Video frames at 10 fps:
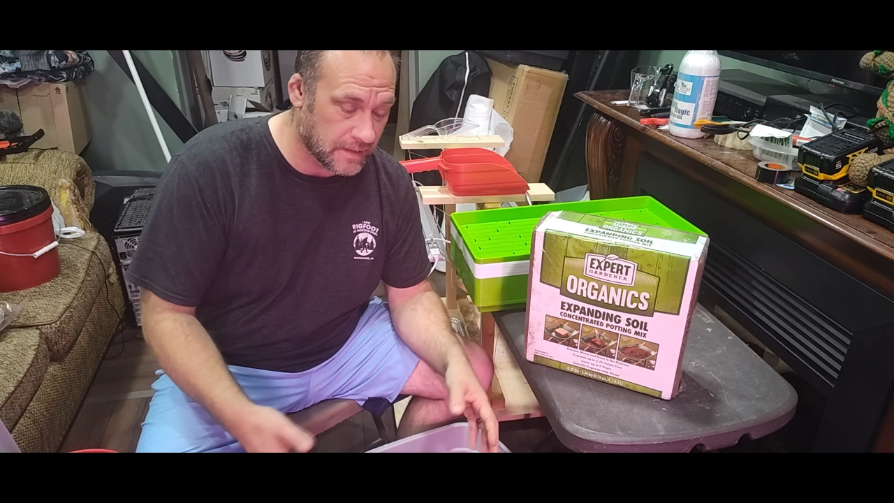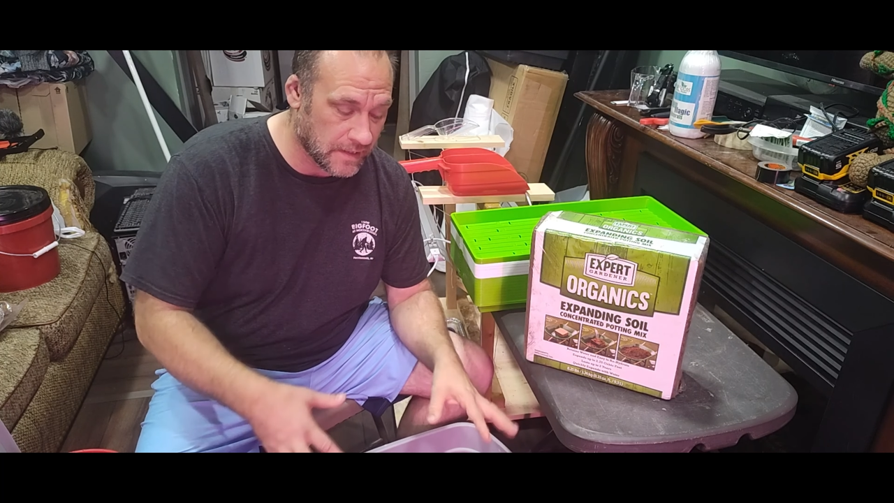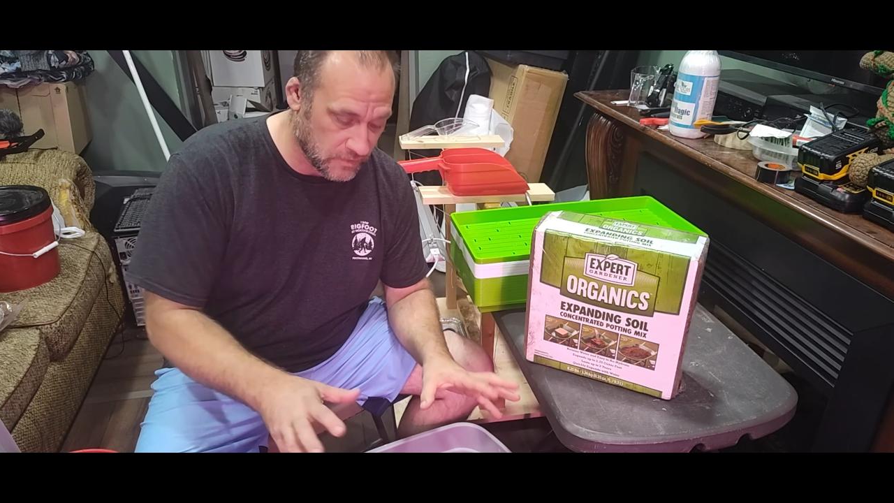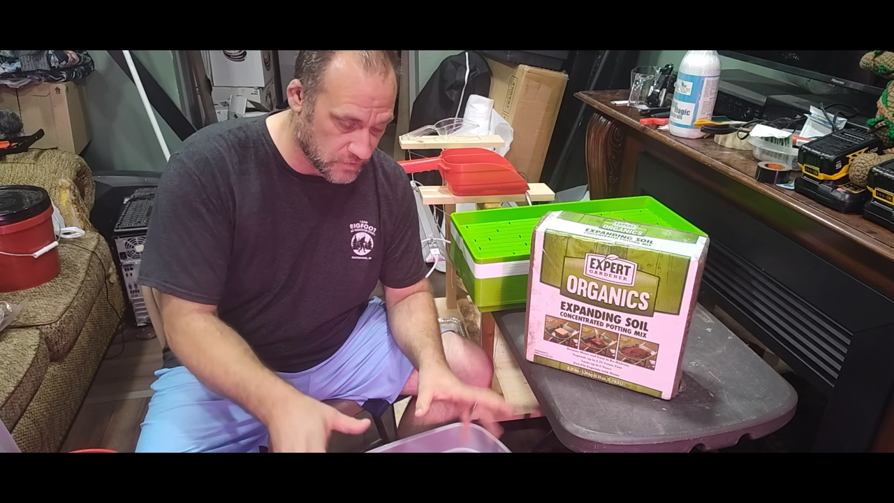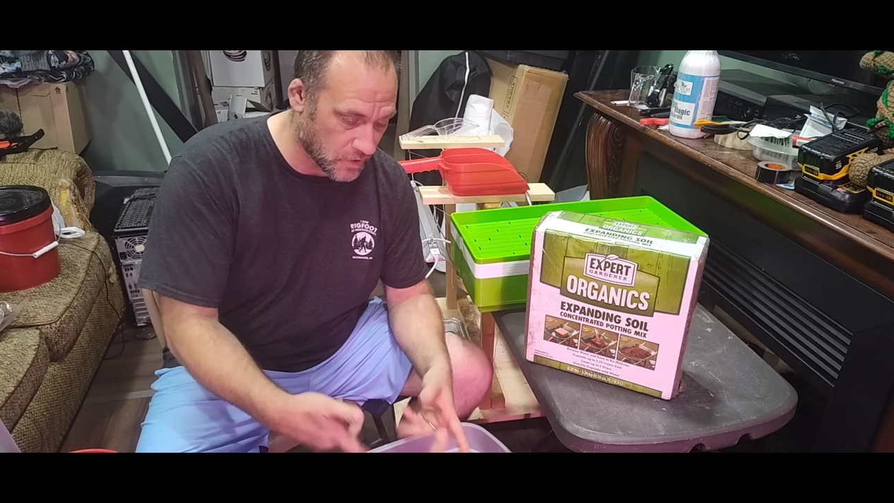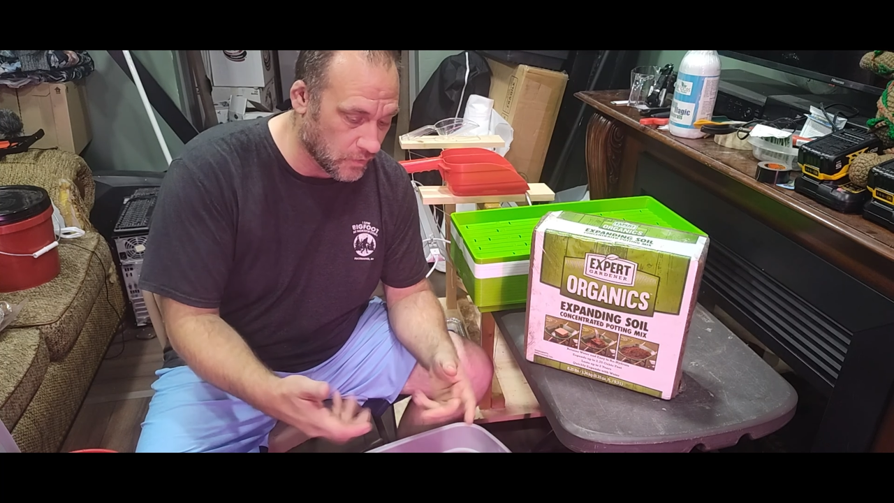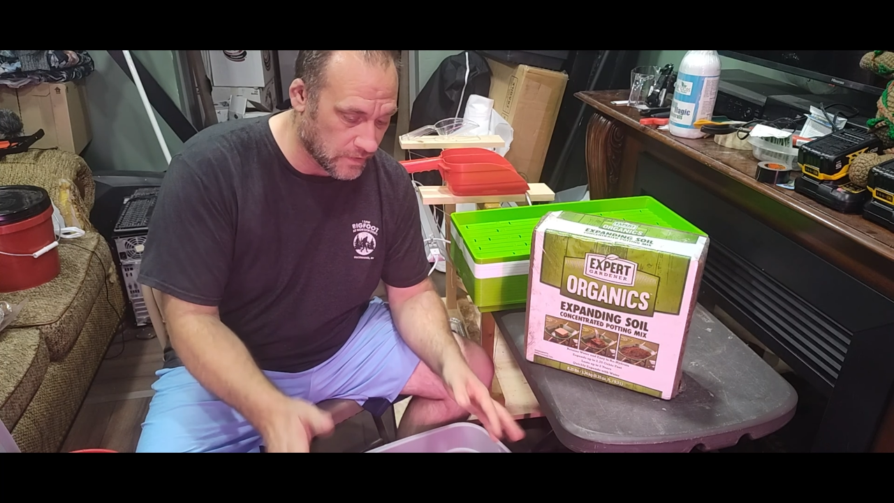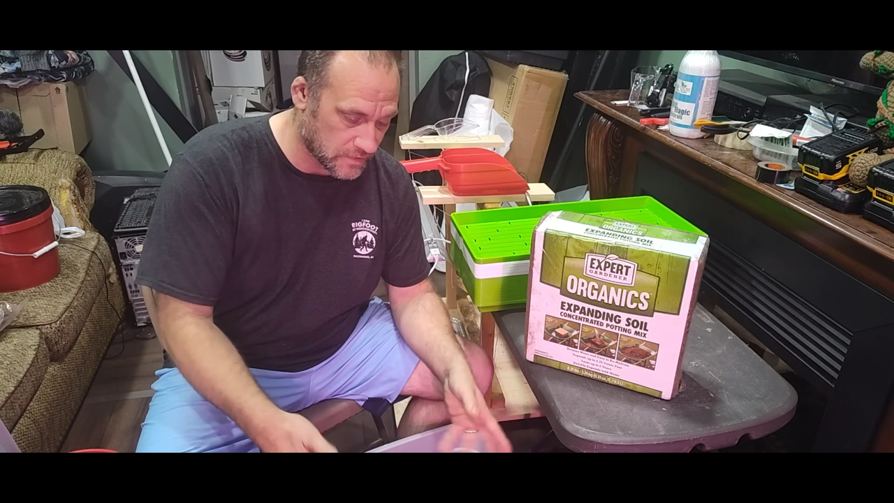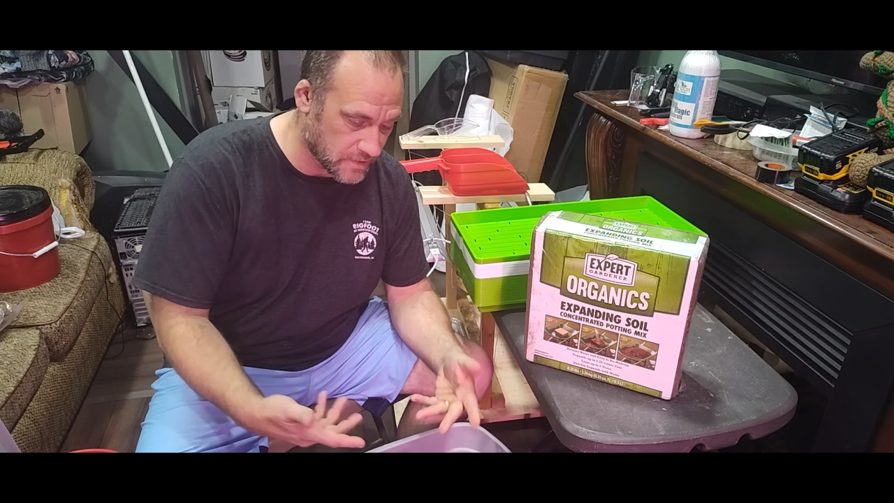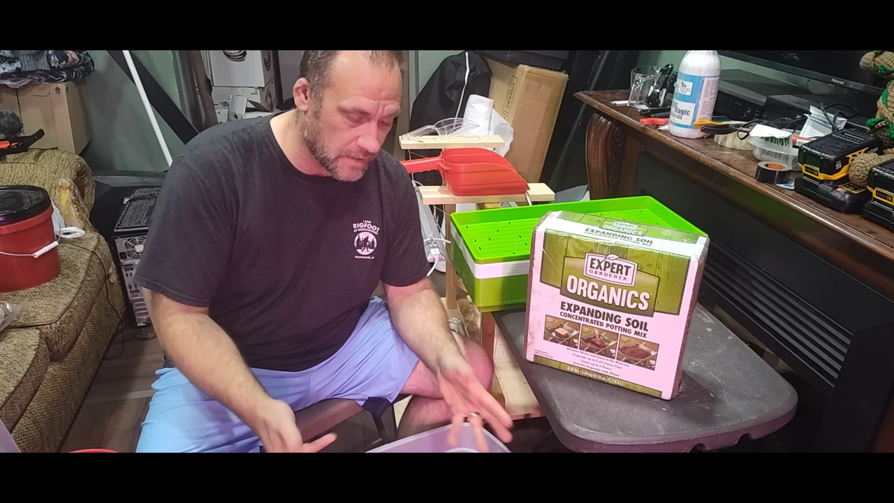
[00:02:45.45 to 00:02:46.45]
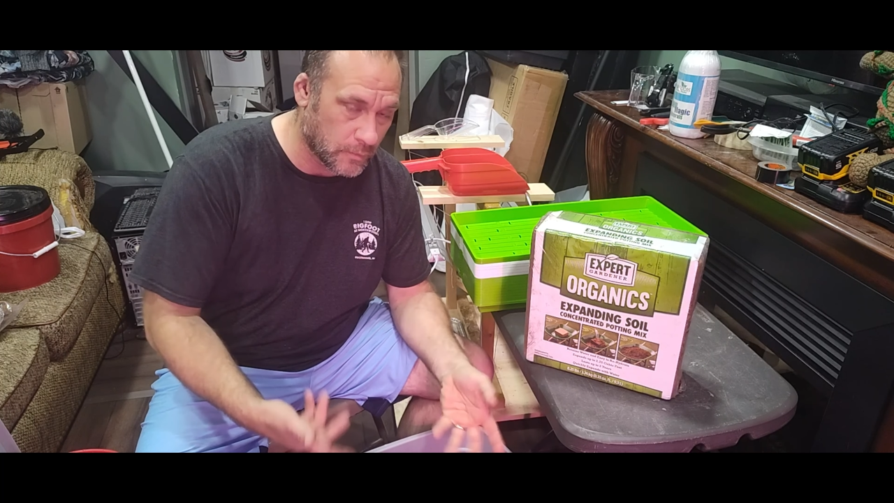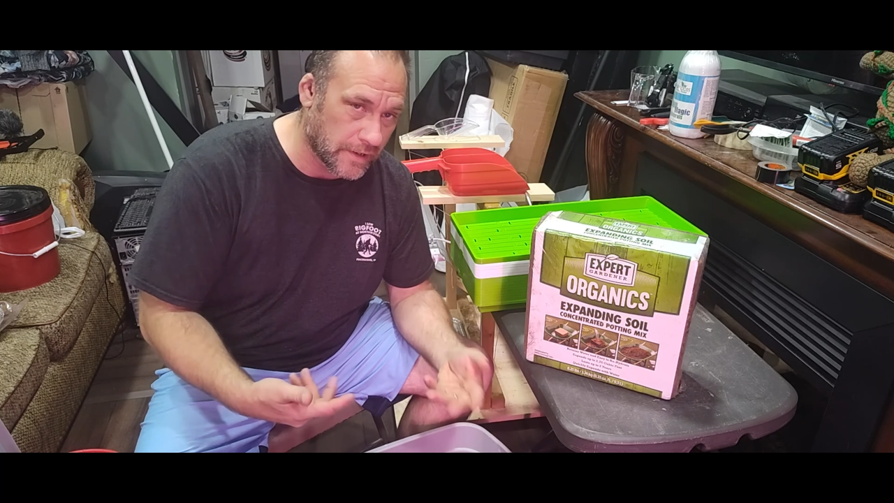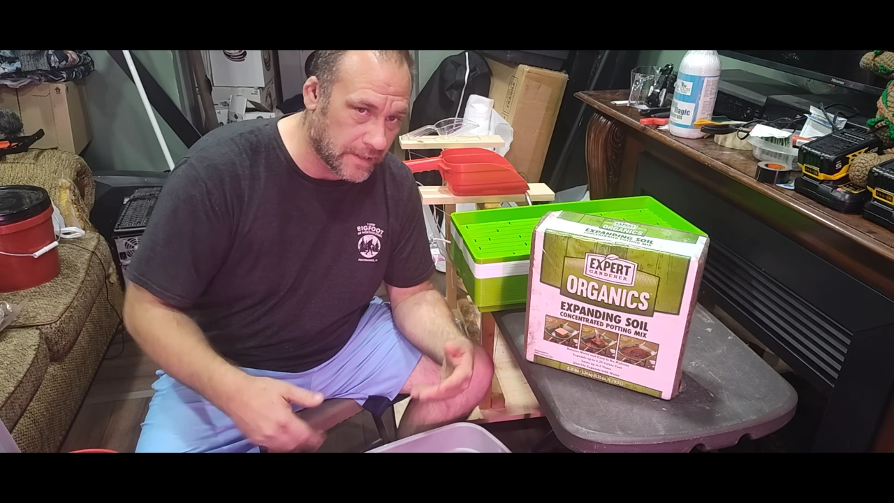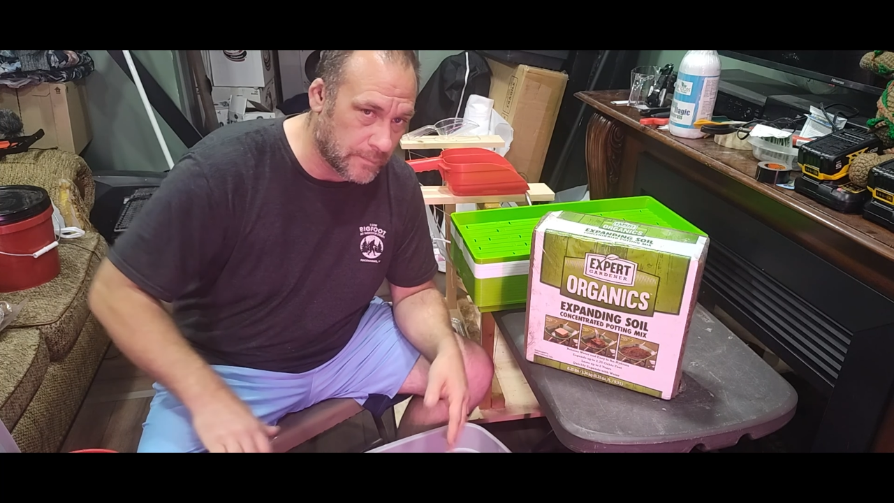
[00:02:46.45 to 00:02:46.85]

and then you slowly just kind of break